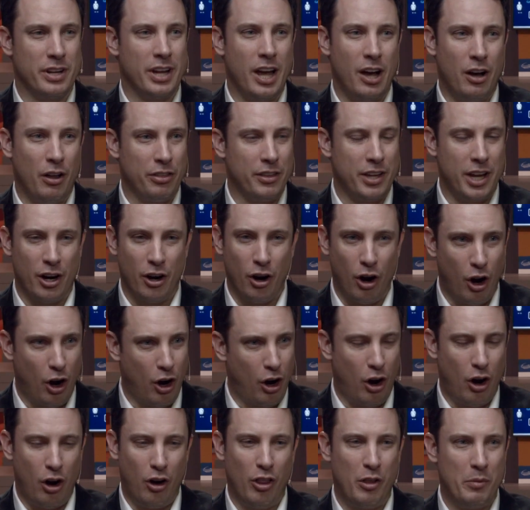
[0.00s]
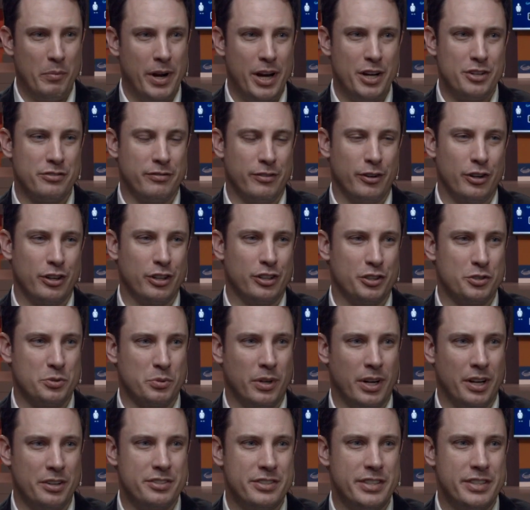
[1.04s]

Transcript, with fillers: healthcare, all the major verticals were on